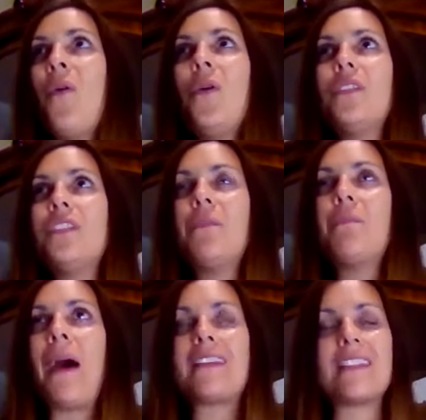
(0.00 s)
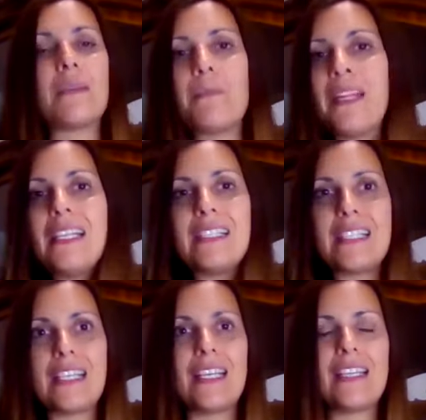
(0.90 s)
all the
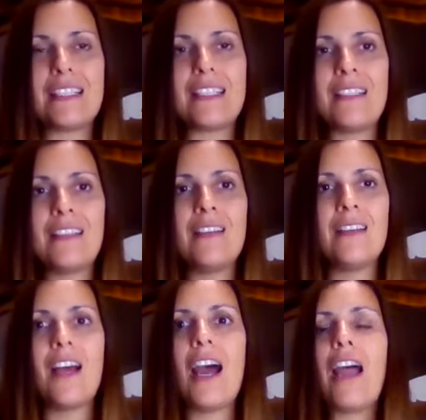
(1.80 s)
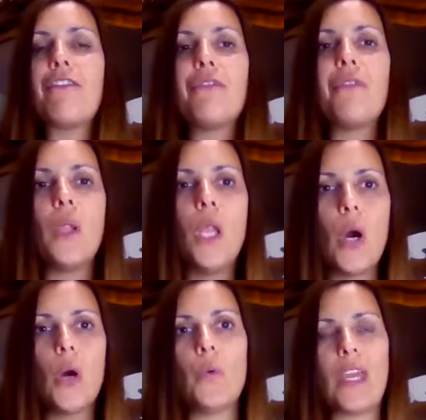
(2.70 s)
possibilities are
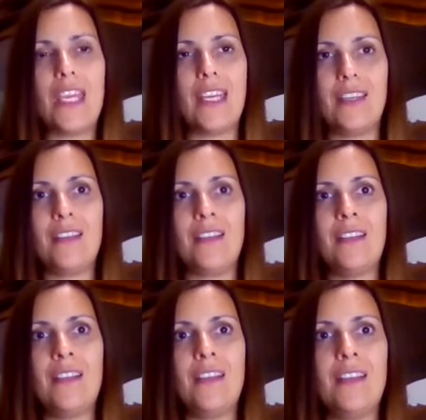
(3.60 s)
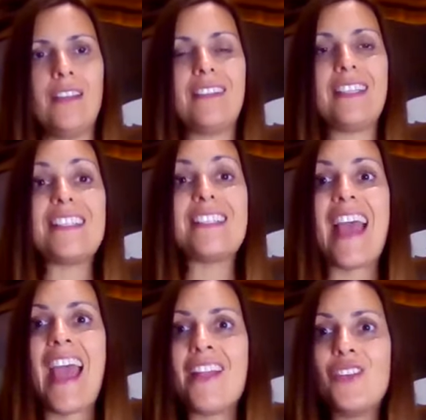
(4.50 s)
following this
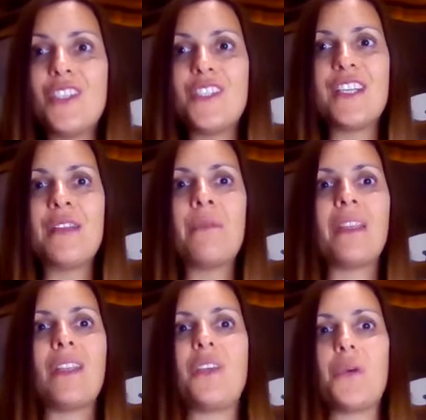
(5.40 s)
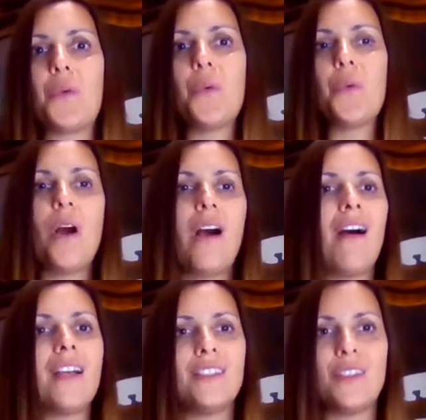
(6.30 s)
energy when you
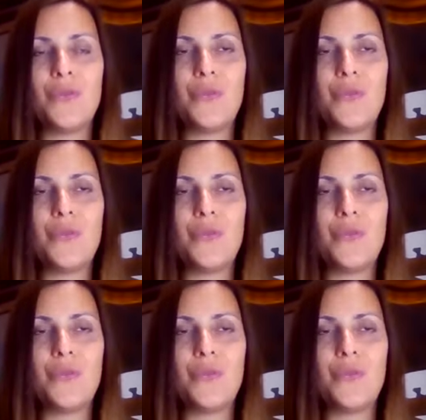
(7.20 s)
are